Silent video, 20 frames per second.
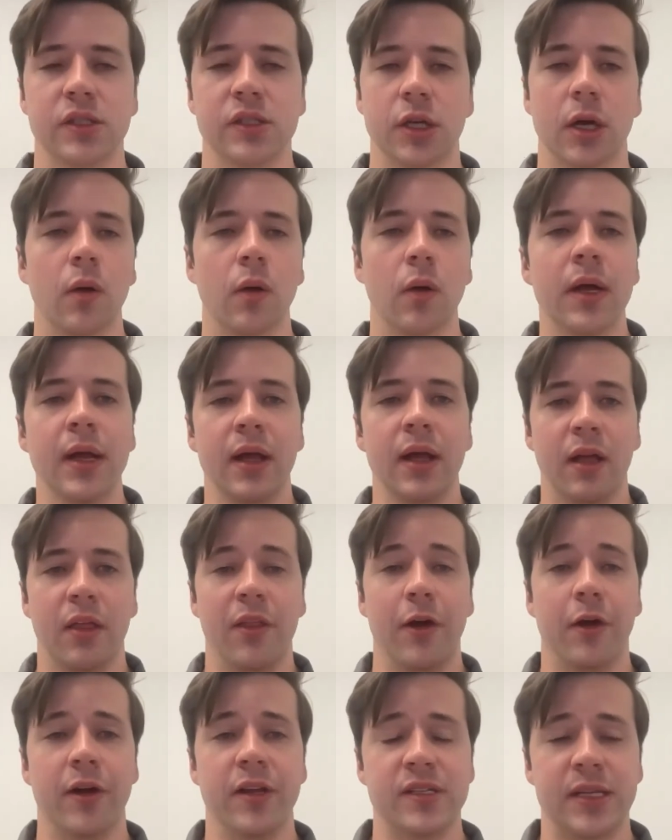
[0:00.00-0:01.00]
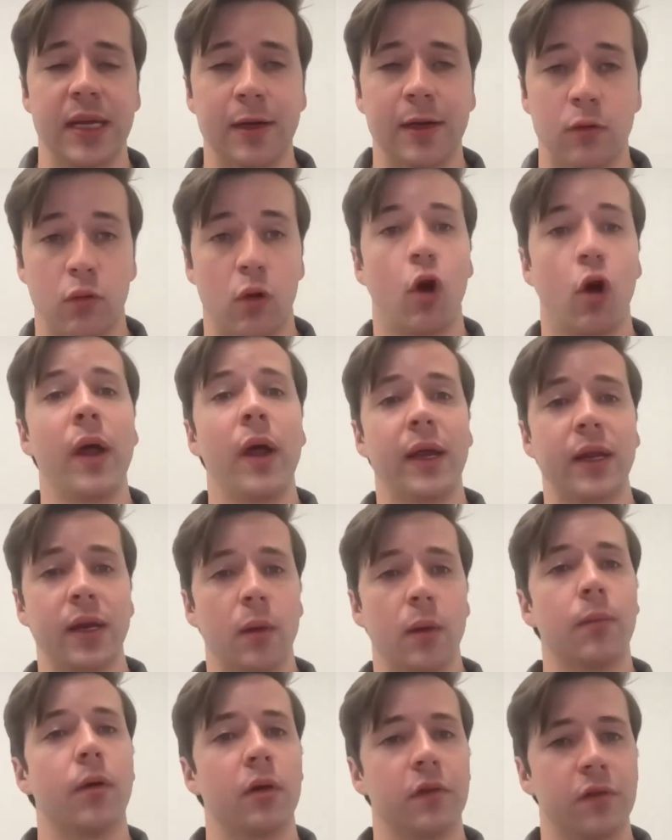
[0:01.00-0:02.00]
So there is a growing
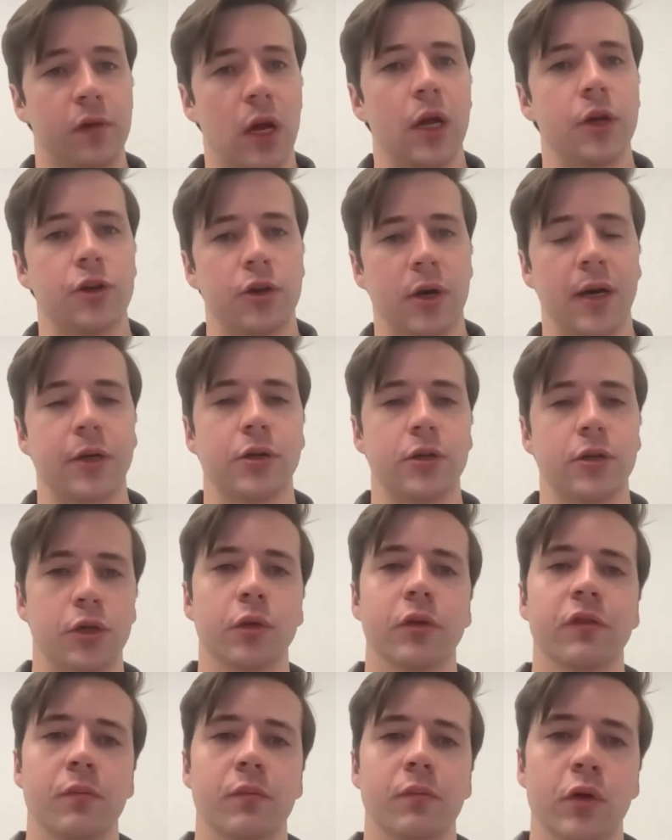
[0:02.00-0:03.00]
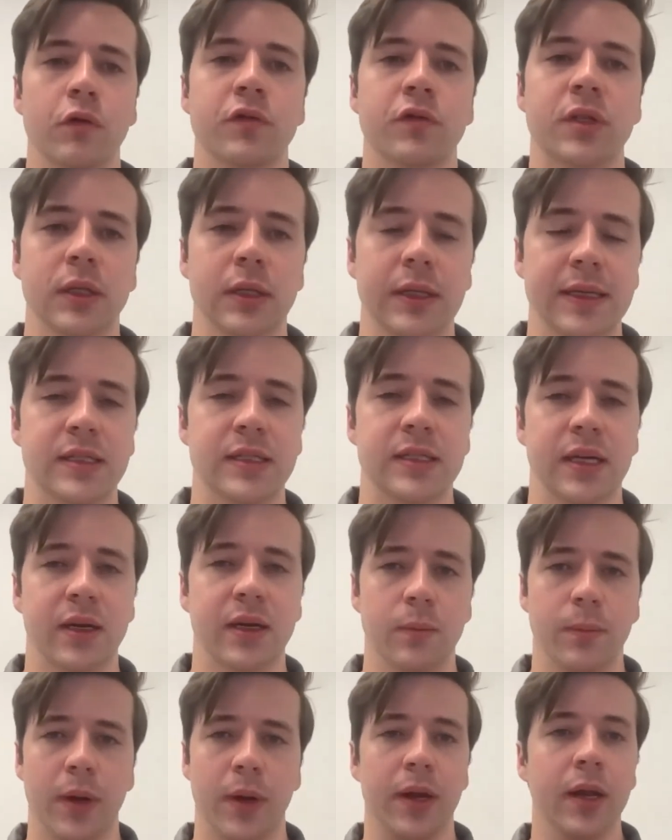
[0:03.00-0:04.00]
number of contractors who have moved to leasing,
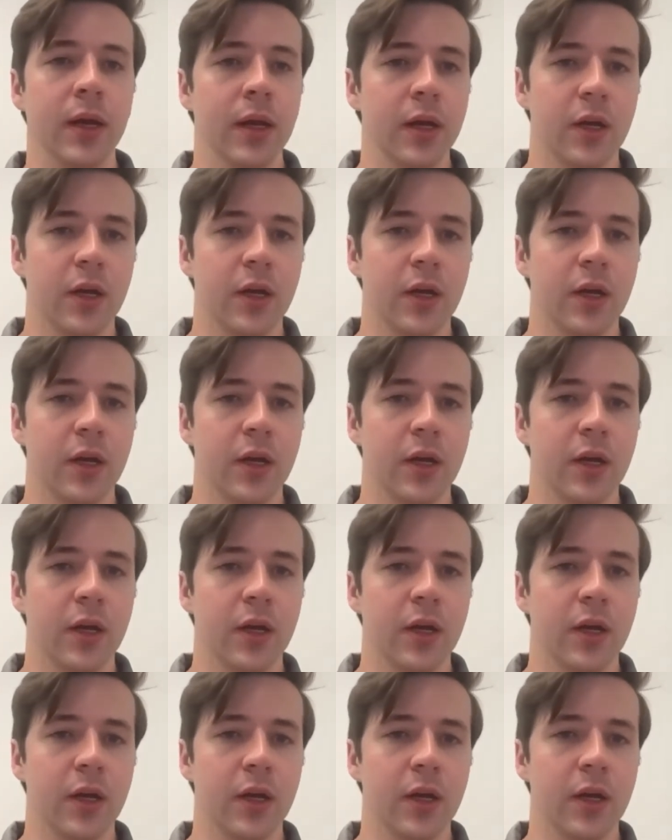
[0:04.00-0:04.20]
but